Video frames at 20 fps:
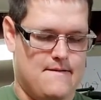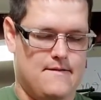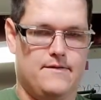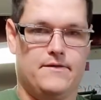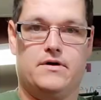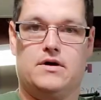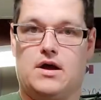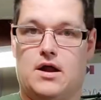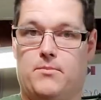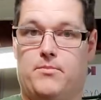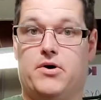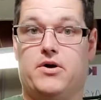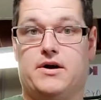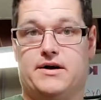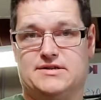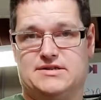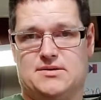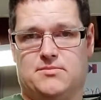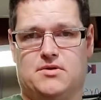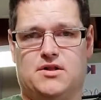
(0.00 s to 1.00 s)
I'm going to put on
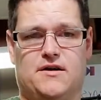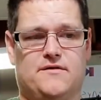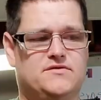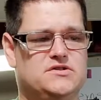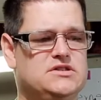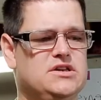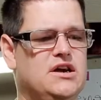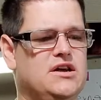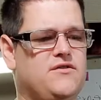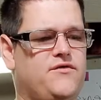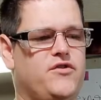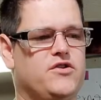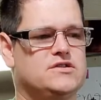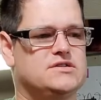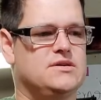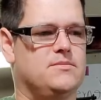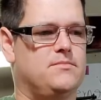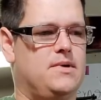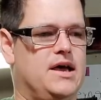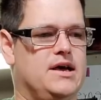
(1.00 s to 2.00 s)
some gloves just for
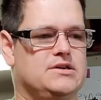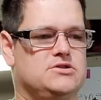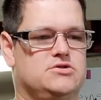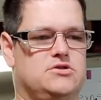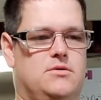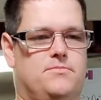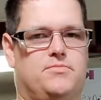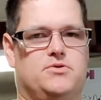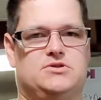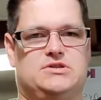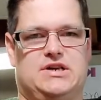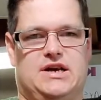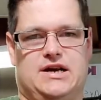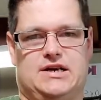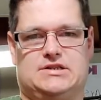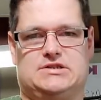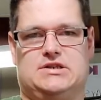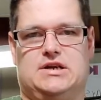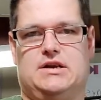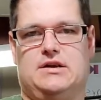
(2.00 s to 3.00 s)
some extra
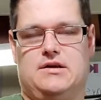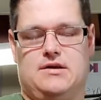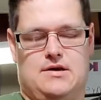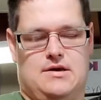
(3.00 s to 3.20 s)
protection.